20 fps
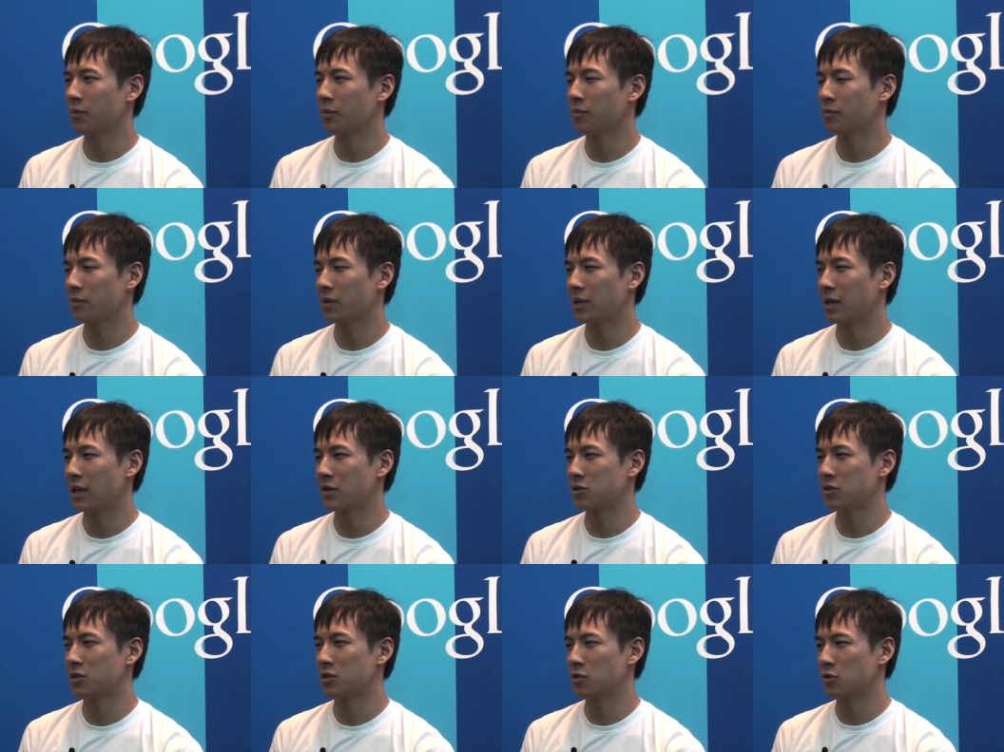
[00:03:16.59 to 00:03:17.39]
It
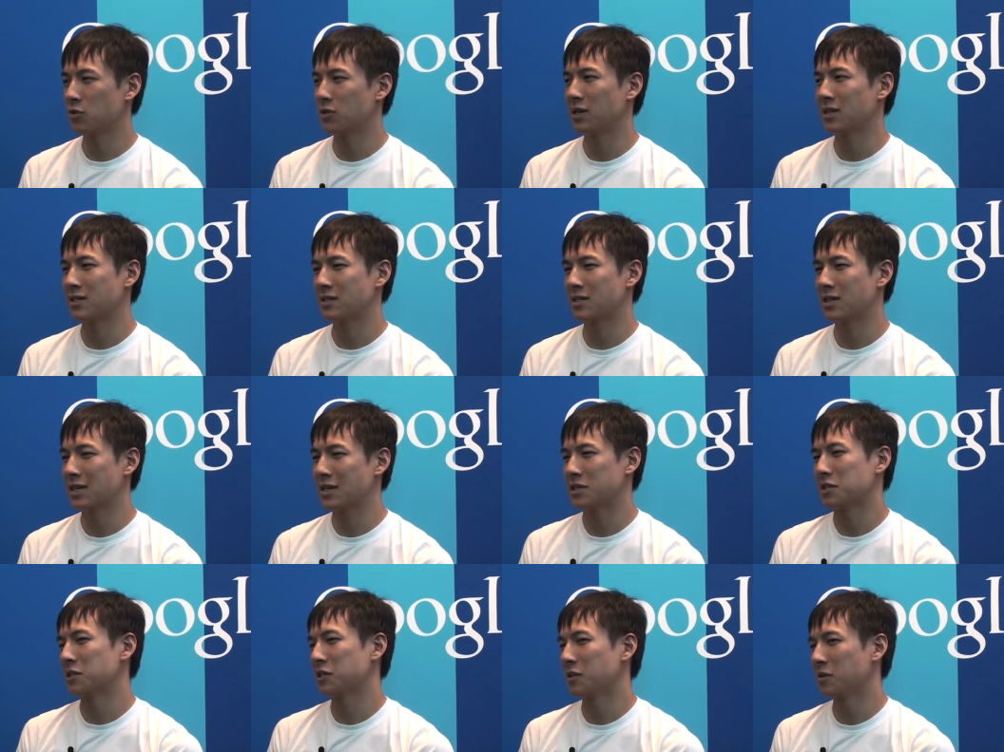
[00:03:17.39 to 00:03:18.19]
allows you to do things
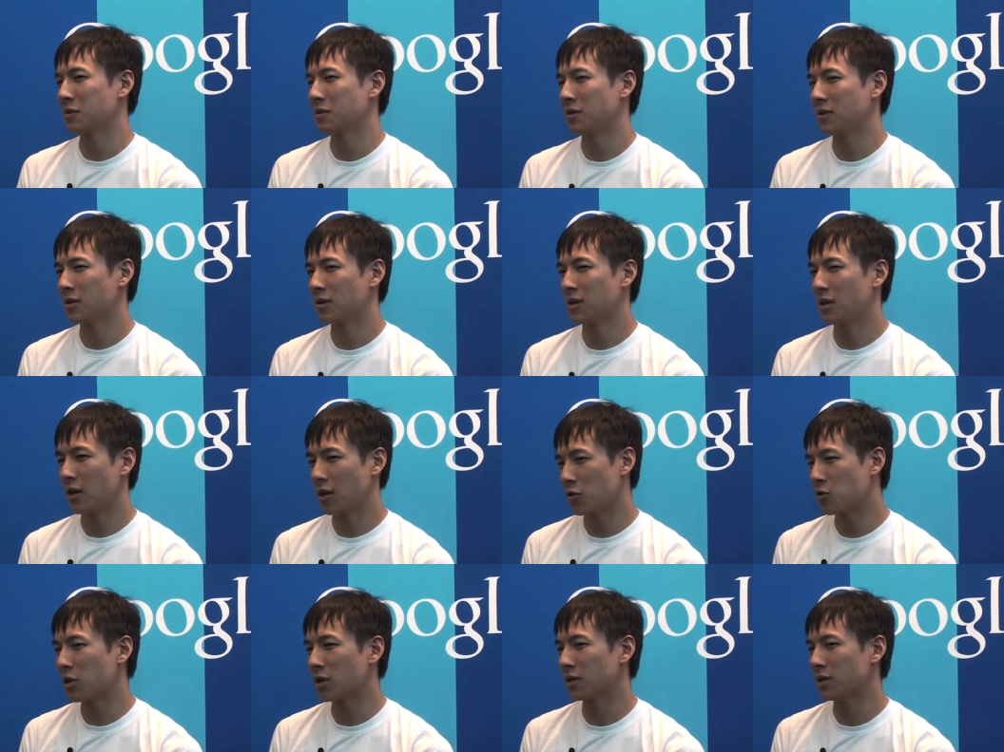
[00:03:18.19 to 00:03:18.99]
easily
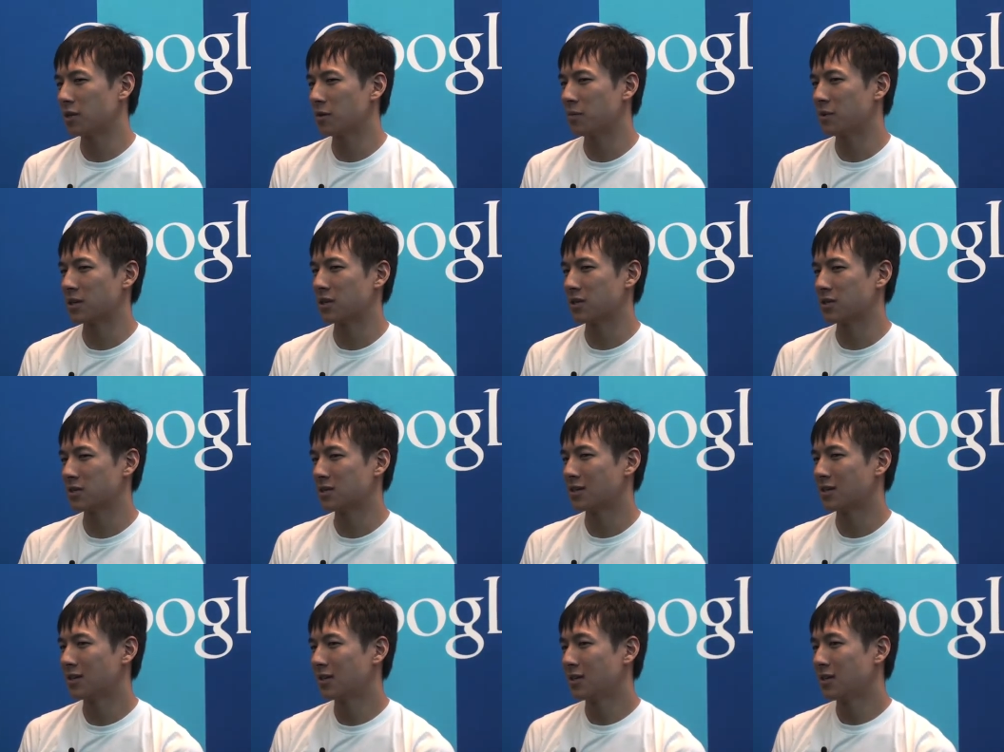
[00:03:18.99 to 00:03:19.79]
and quickly because